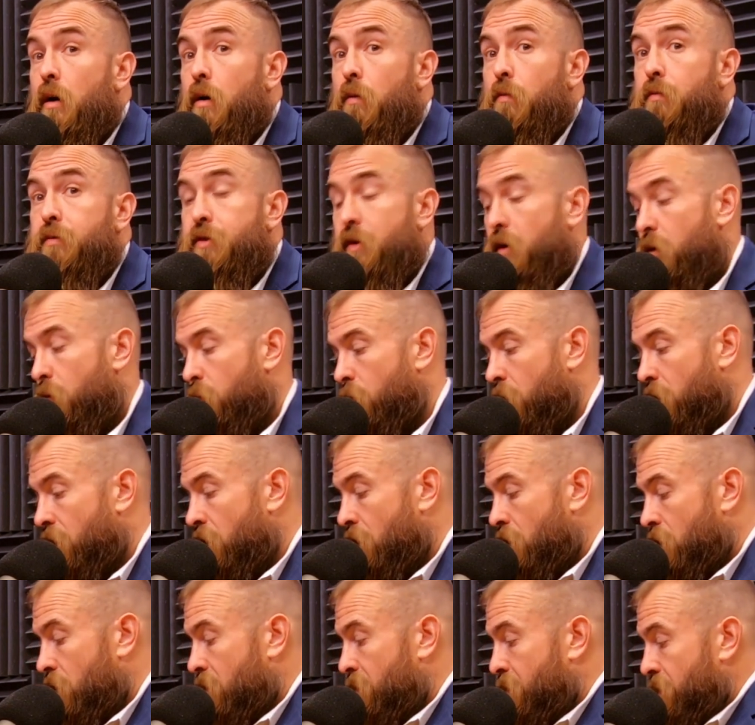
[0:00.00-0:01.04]
started
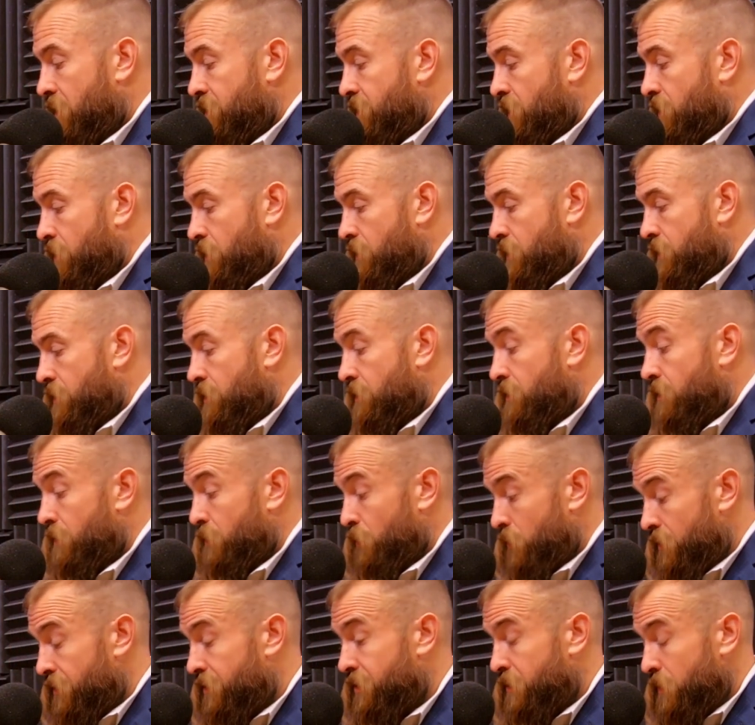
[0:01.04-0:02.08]
working on a project
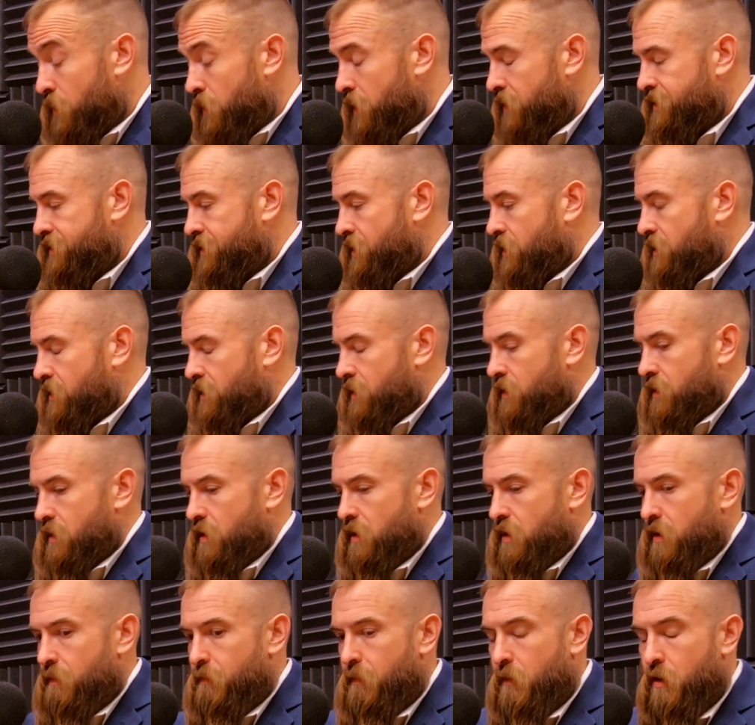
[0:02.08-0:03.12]
through Unsung
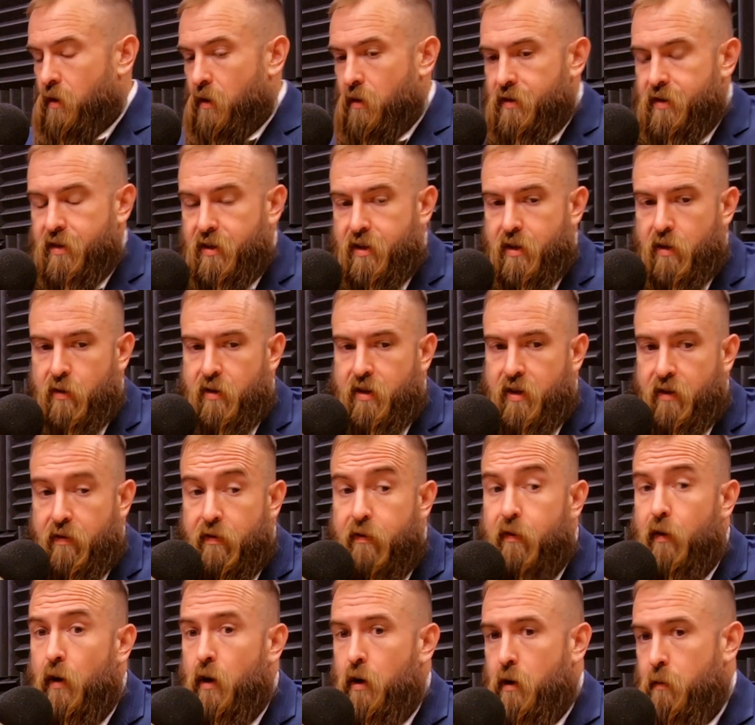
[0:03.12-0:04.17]
called Satoshi
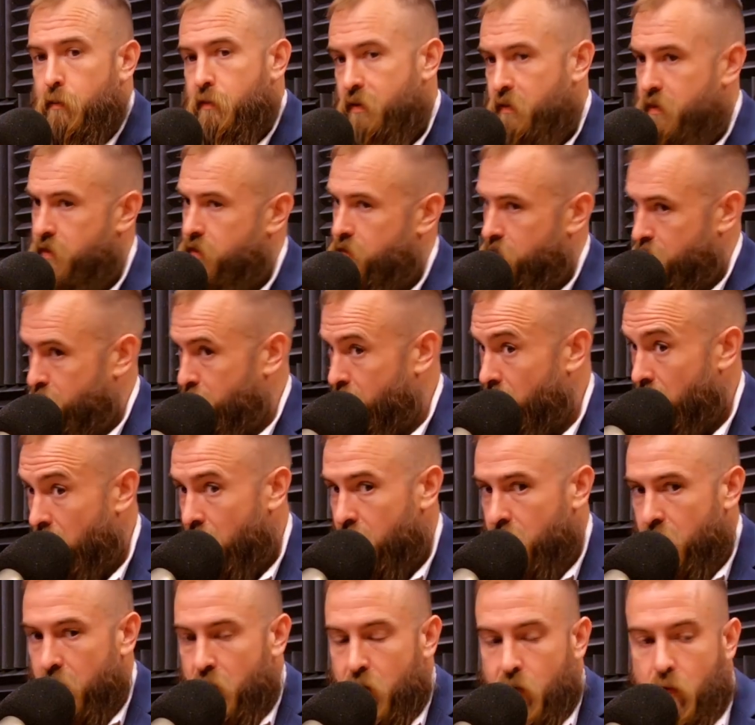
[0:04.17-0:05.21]
Farms, which is
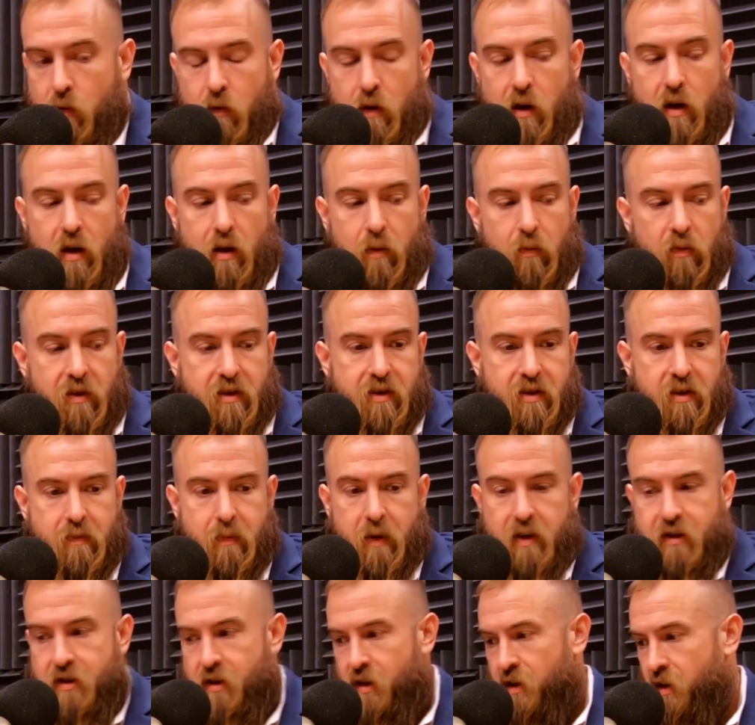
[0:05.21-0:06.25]
brand new, which is
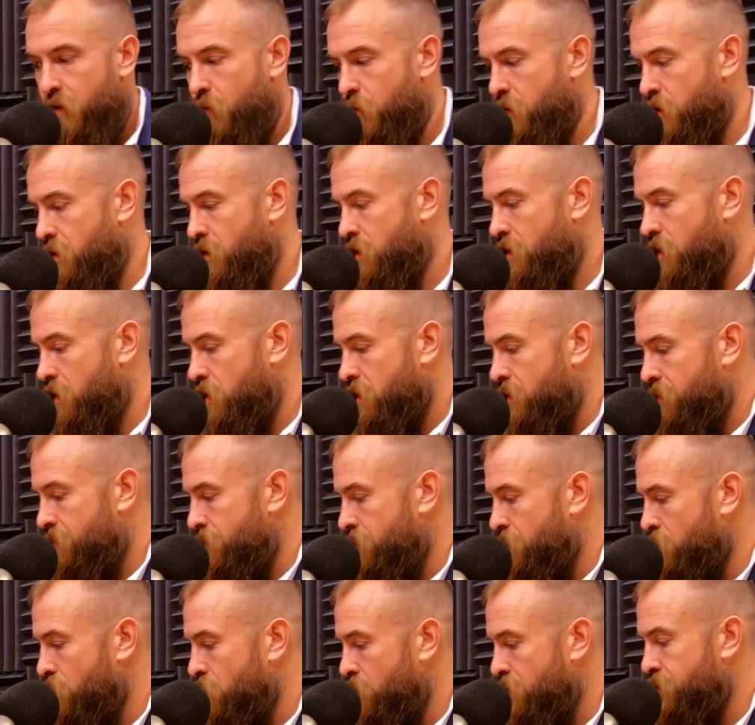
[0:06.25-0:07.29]
basically
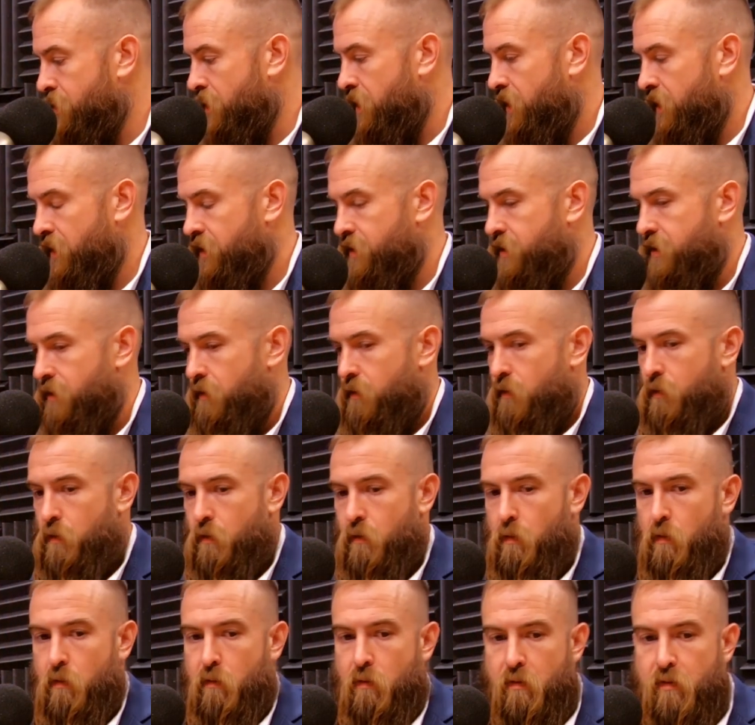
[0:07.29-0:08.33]
we're trying
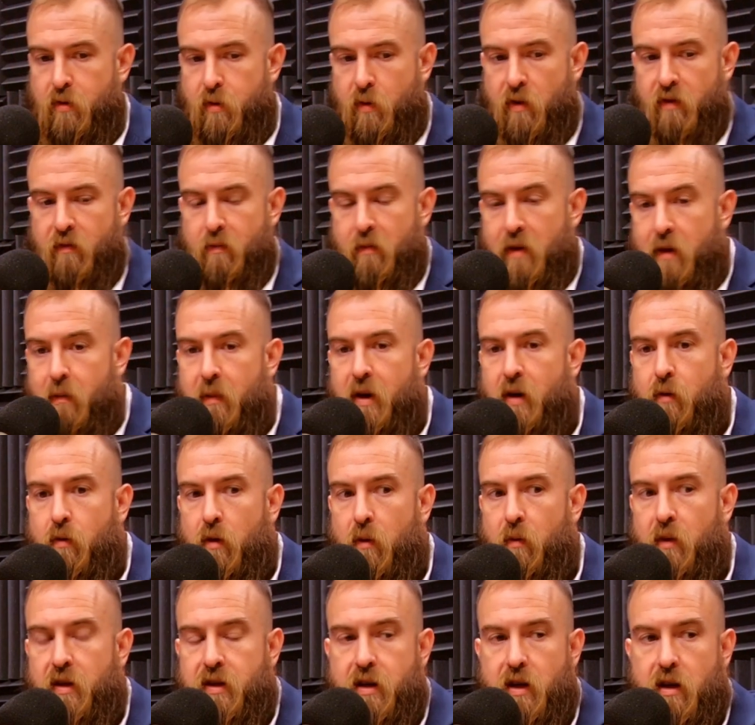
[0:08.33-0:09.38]
to sort of mimic
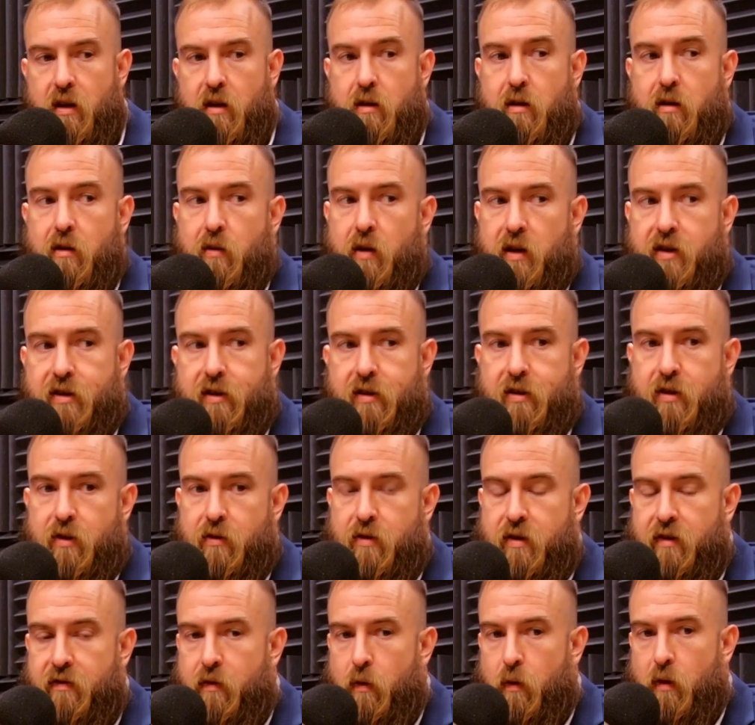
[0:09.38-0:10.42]
what we did at
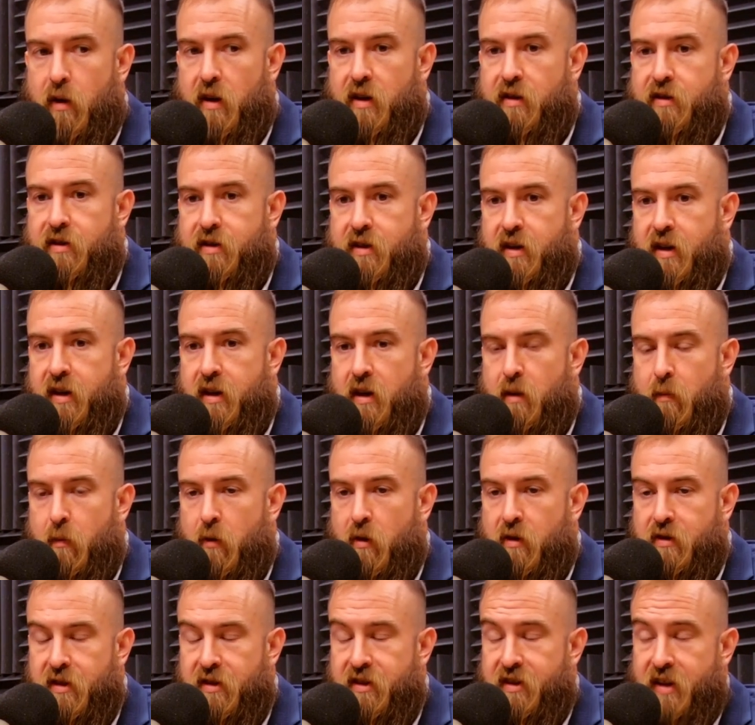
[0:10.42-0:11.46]
Satoshi Forest in a
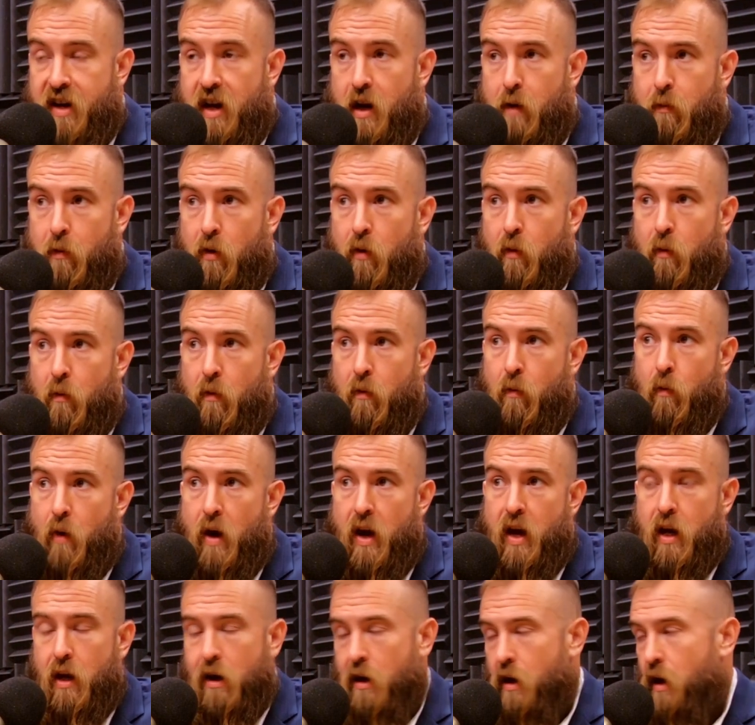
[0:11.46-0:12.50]
more sustainable
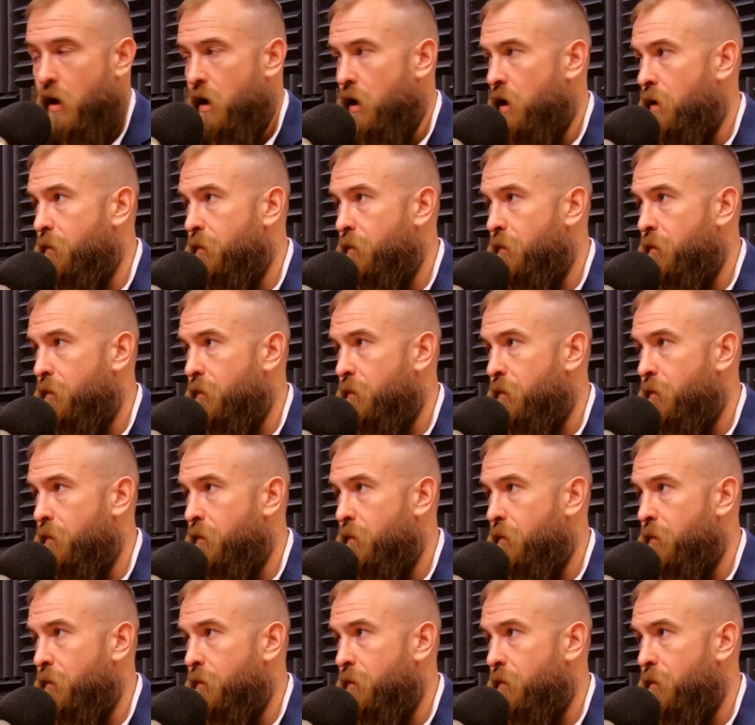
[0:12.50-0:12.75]
way.